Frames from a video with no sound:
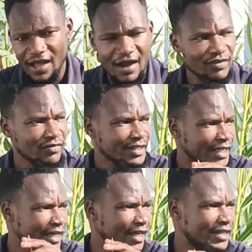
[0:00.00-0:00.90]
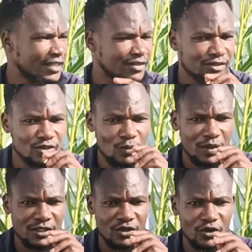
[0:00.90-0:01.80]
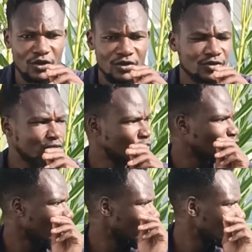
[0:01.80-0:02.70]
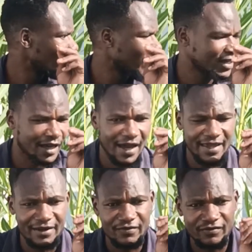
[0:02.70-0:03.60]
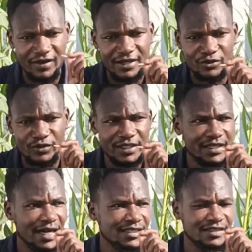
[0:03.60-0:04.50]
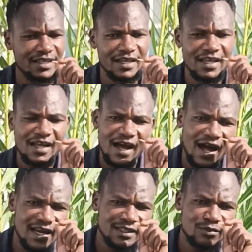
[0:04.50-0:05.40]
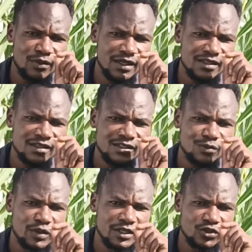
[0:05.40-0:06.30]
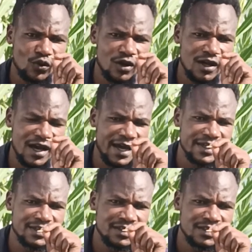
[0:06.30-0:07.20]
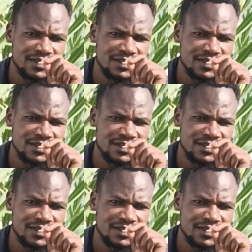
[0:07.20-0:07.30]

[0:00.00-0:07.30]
I've never taken it so personal to a level that I refer to it as the ultimate spiritual guide